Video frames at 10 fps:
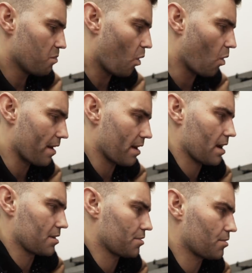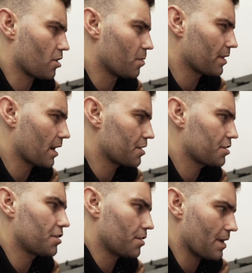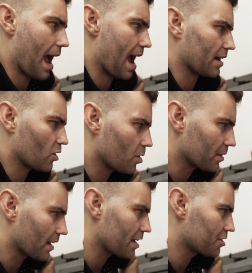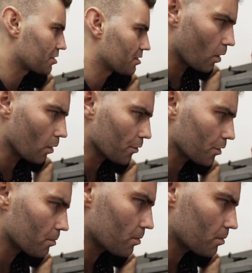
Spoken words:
point as your accommodation. You can add accommodation onto the